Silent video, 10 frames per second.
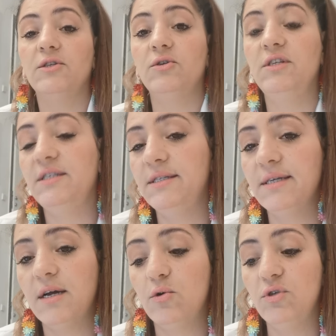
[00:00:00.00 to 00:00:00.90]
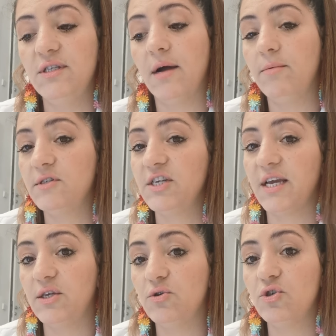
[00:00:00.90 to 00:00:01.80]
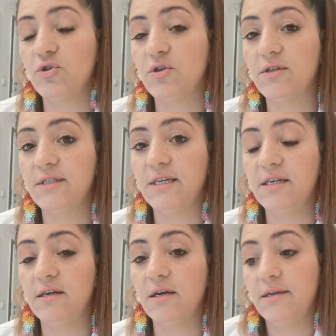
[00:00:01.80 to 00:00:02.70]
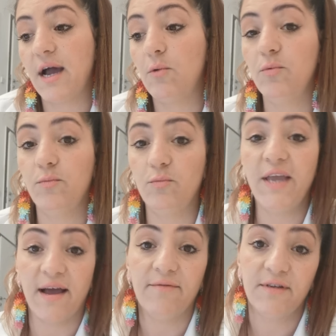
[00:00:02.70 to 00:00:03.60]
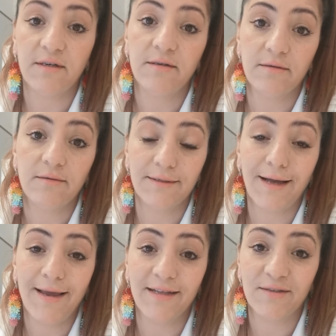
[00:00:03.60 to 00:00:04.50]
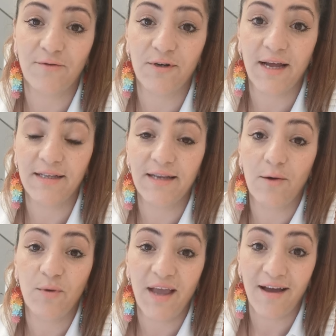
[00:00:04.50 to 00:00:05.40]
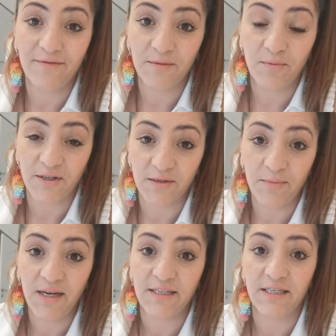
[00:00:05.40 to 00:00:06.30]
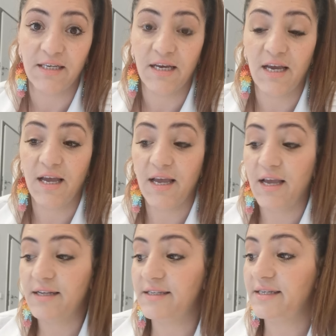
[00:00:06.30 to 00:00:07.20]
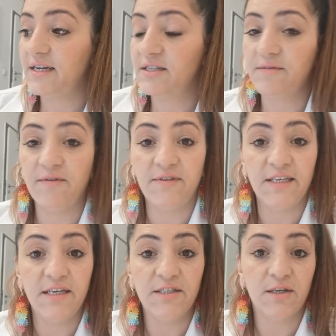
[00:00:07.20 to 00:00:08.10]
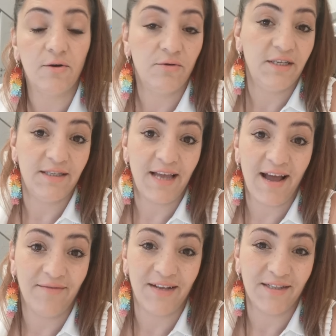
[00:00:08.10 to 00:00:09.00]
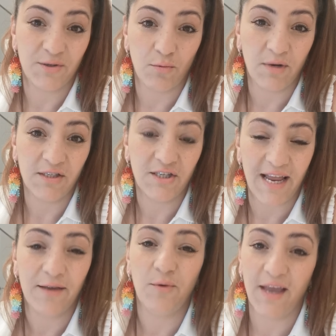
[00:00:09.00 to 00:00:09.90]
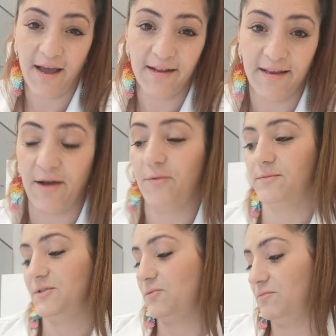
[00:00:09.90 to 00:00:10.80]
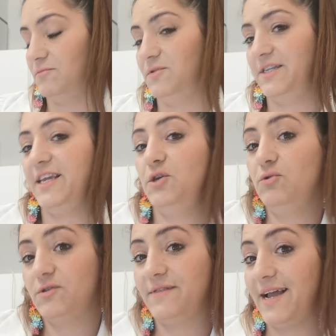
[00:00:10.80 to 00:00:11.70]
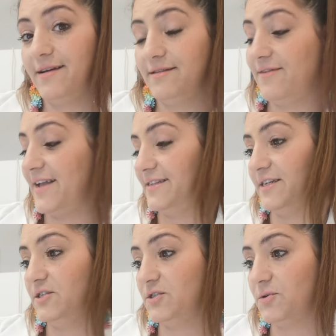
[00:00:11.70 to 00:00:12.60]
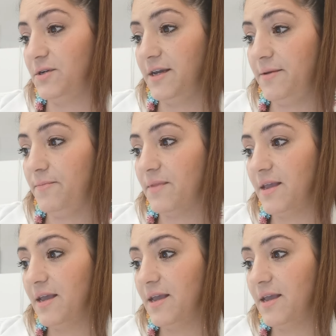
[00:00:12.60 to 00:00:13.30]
So this is a good double check you should consider. Now we have the science for that. Now we have the possibility The singers 50 years ago didn't have that so much like we had now. So take use of that advantage, okay?